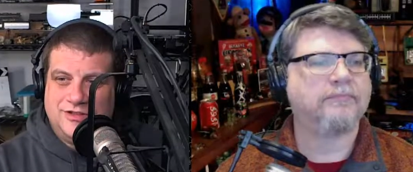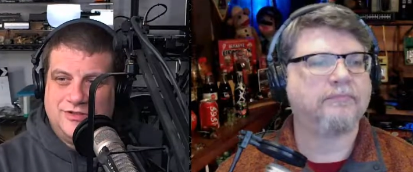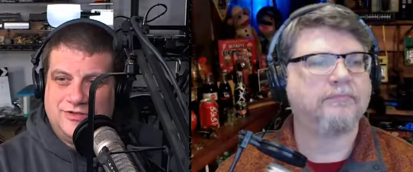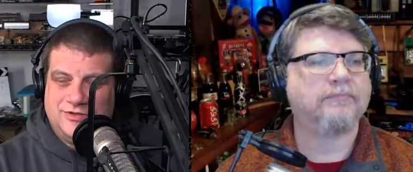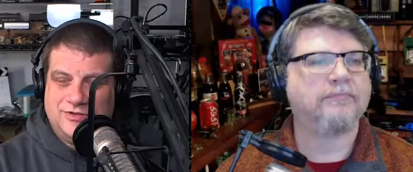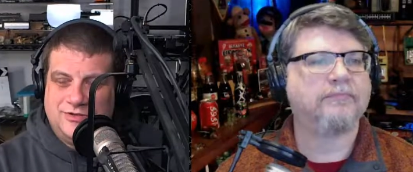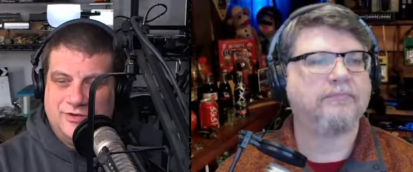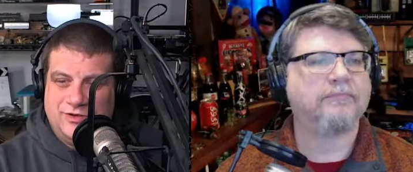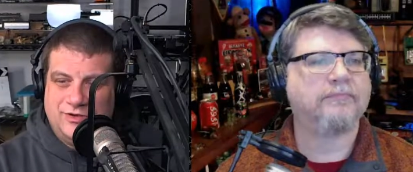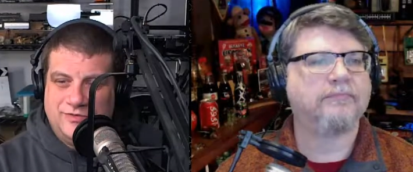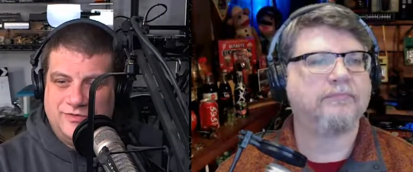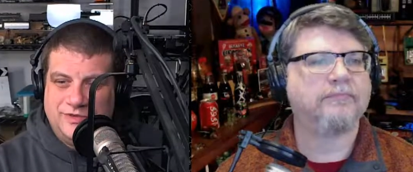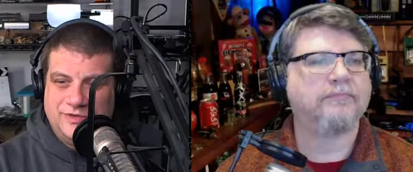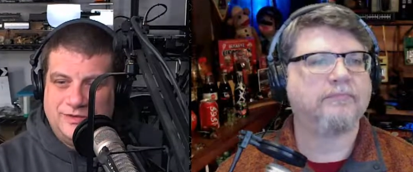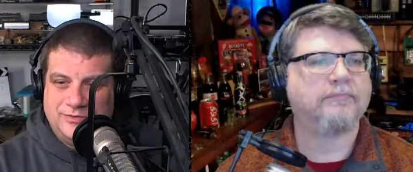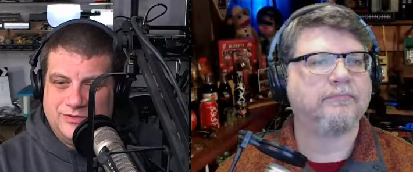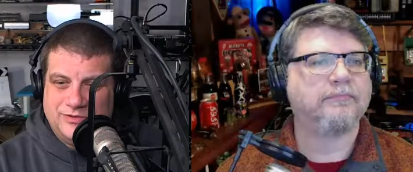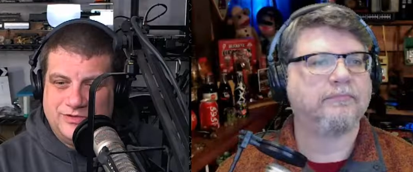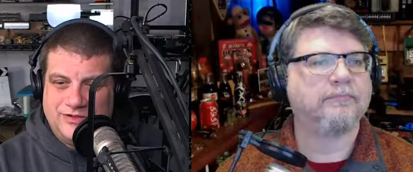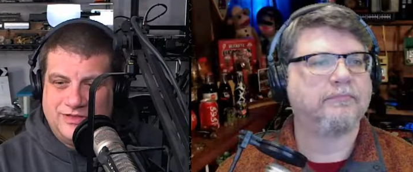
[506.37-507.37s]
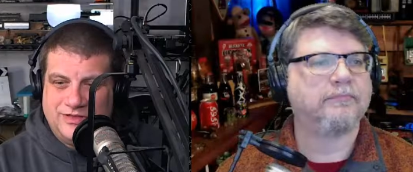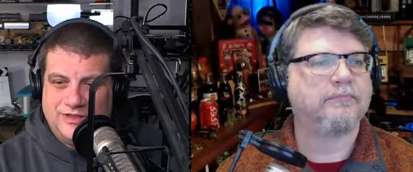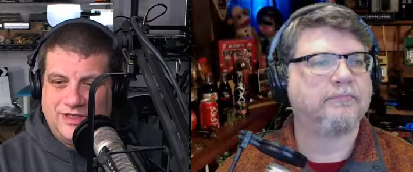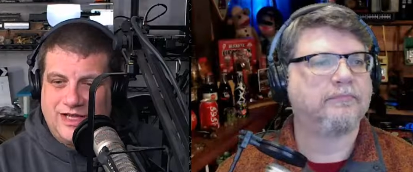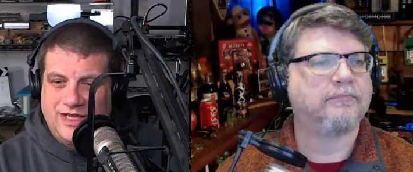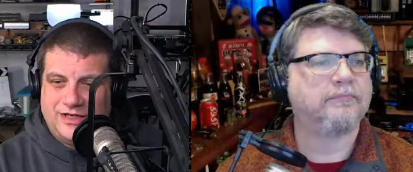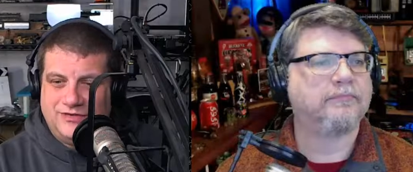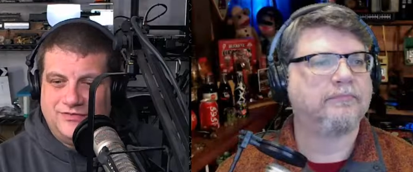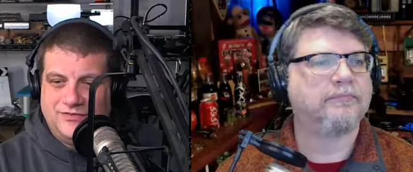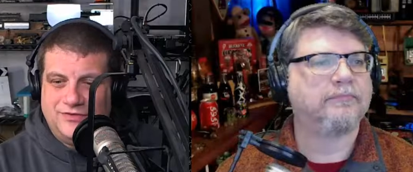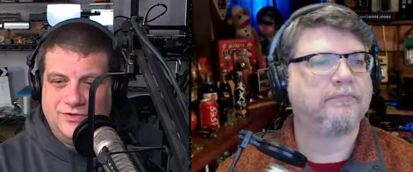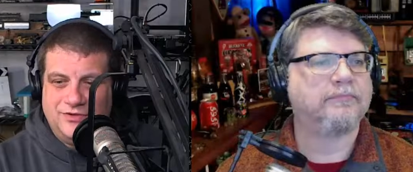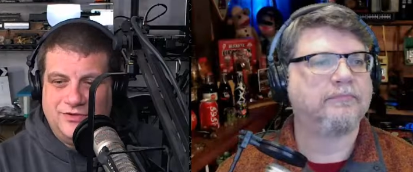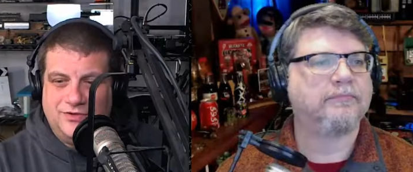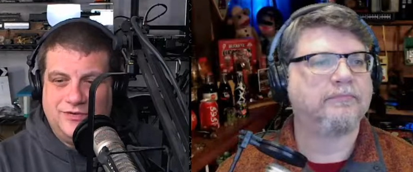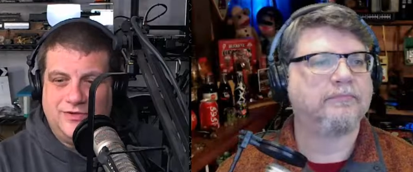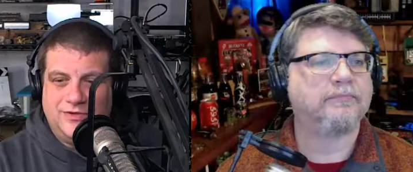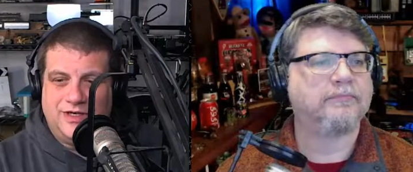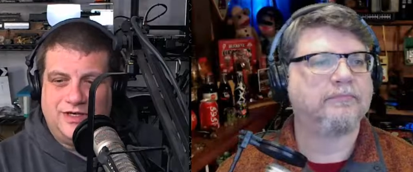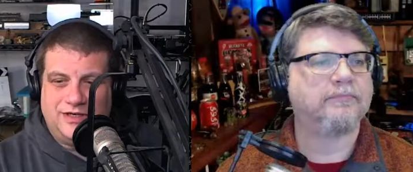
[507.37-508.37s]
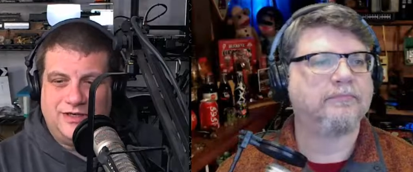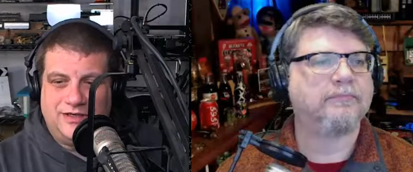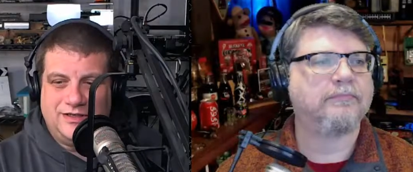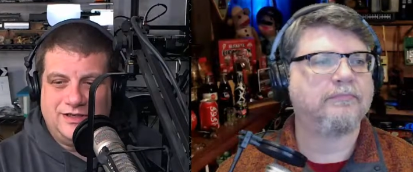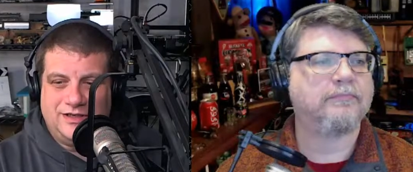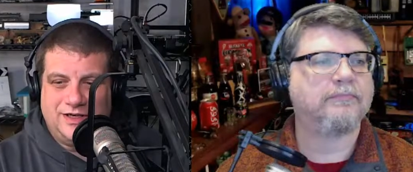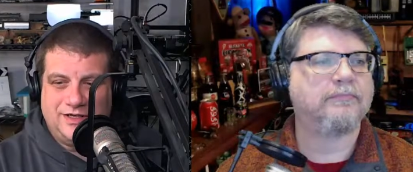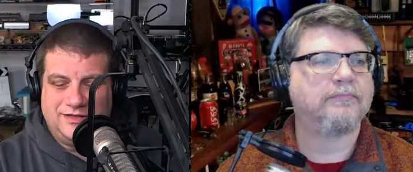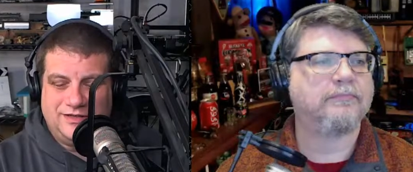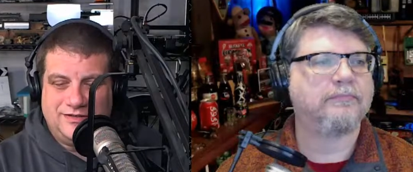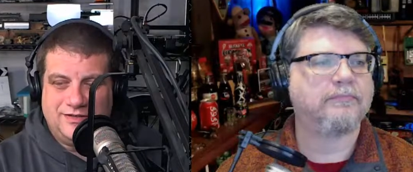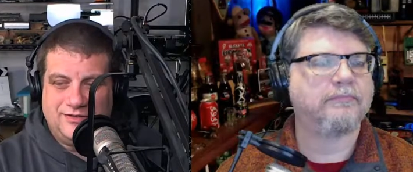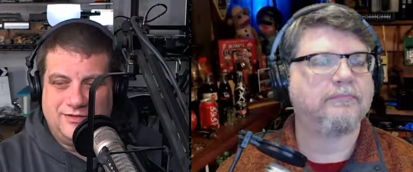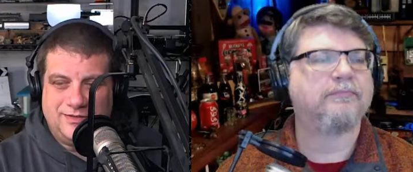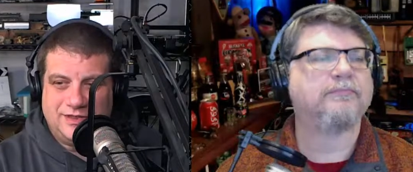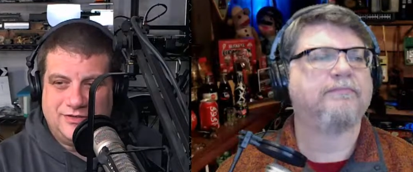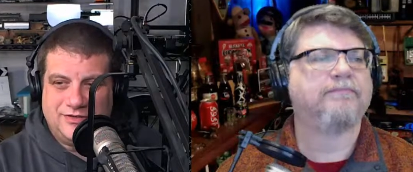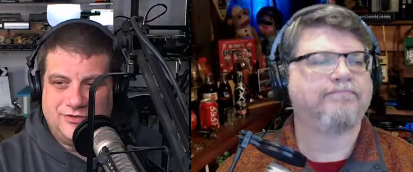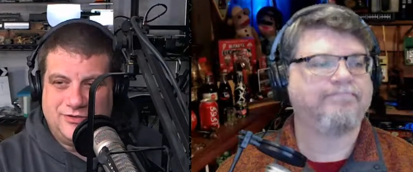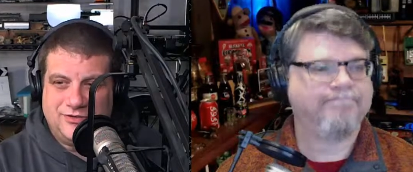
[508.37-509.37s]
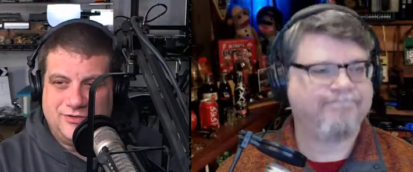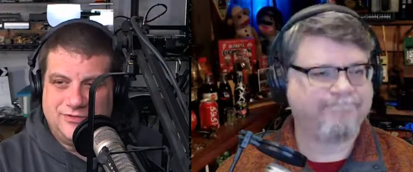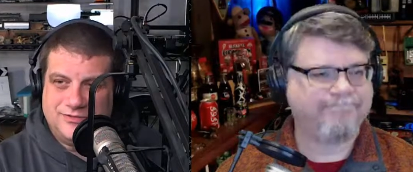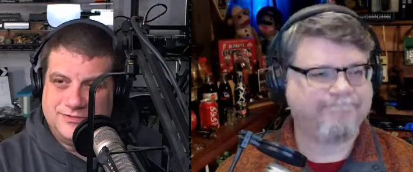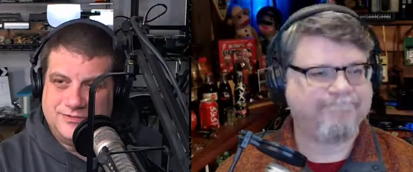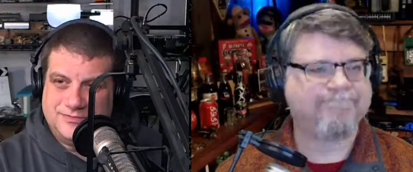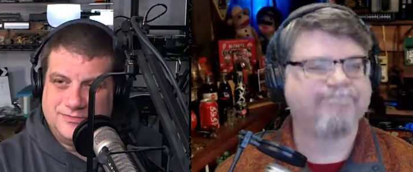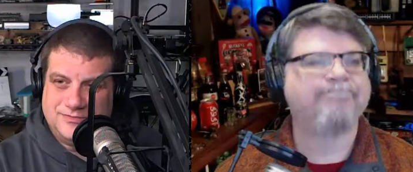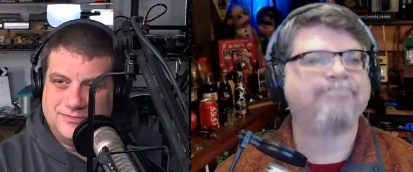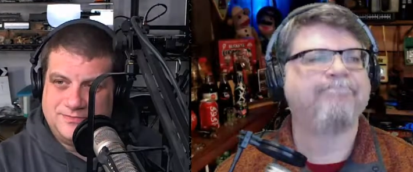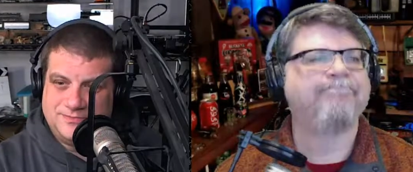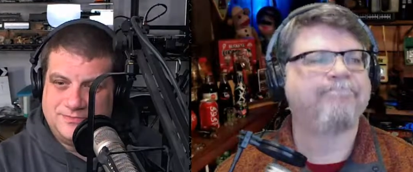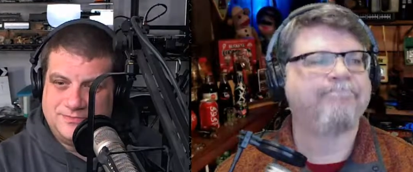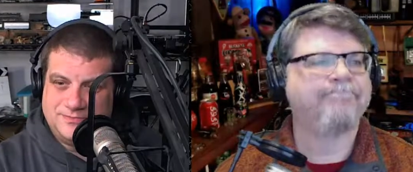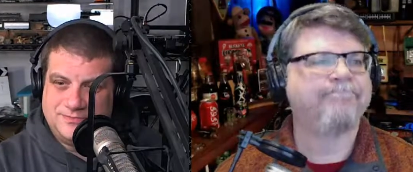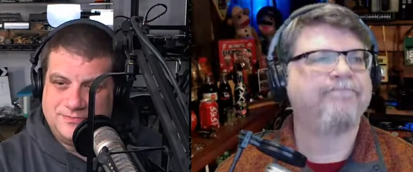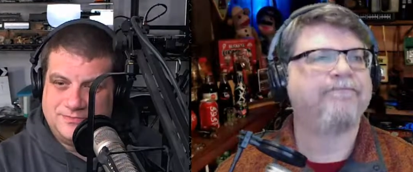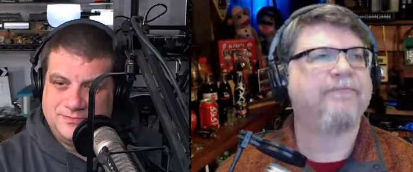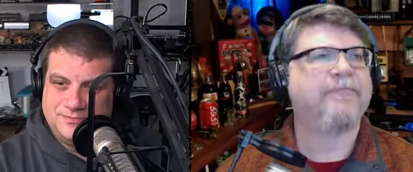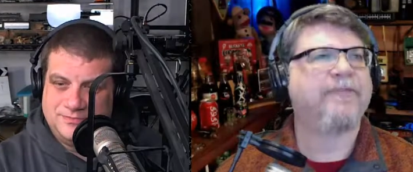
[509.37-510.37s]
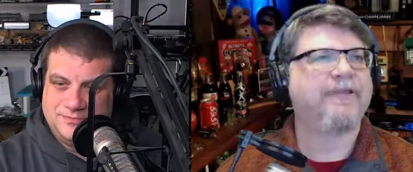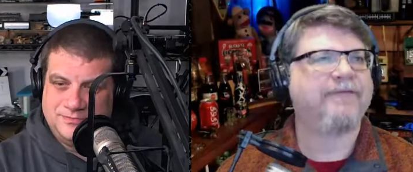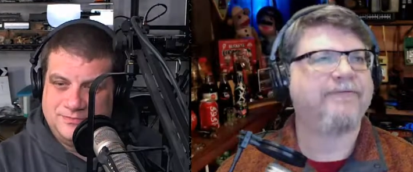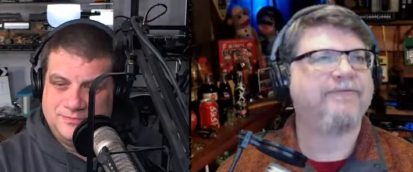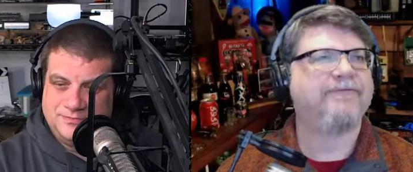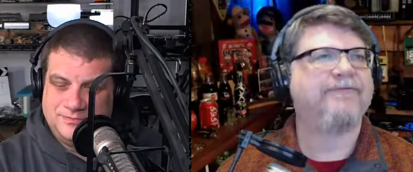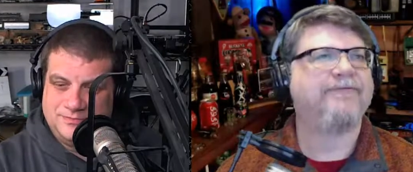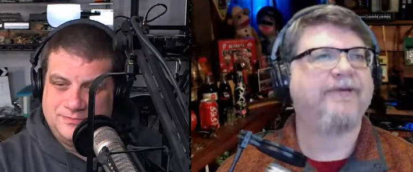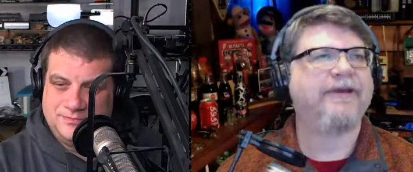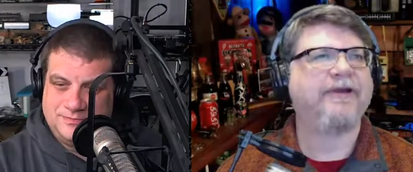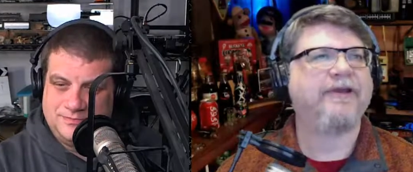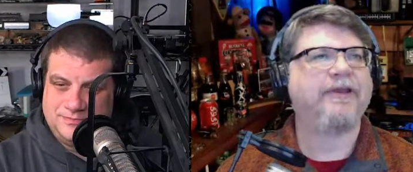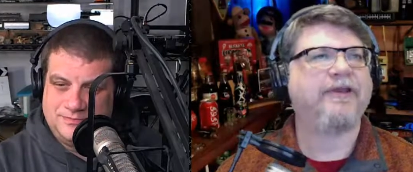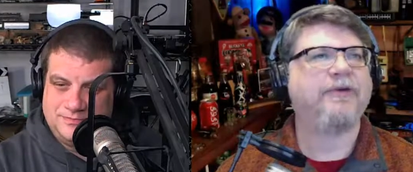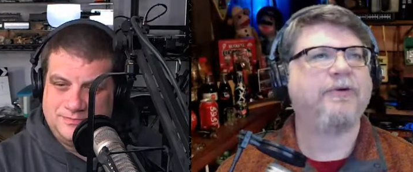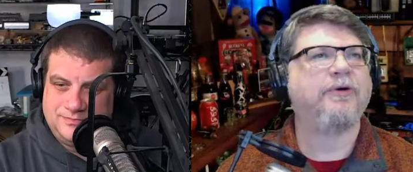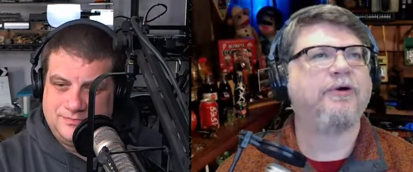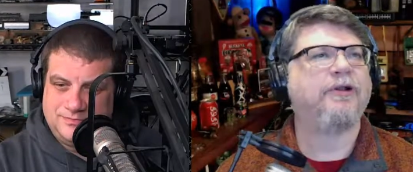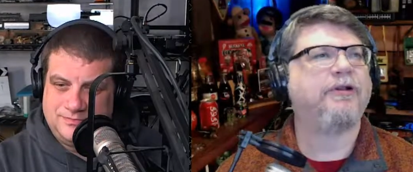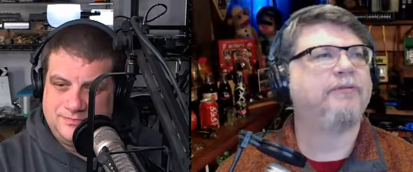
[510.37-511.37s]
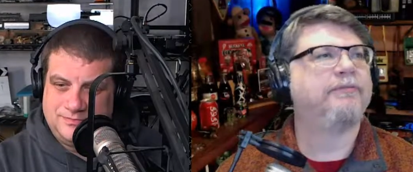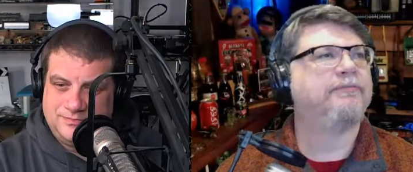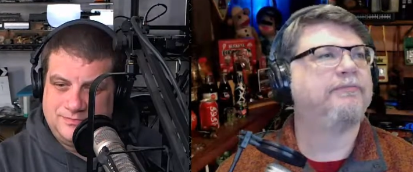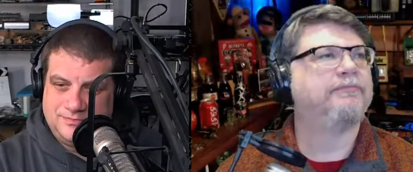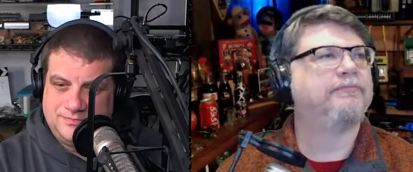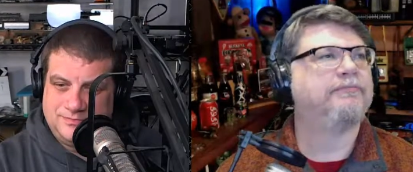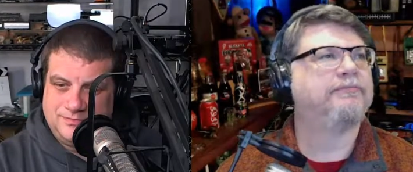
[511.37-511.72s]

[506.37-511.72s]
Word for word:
Speaker 1: So hopefully we'll see a lot of new uh, hides coming soon. Very cool.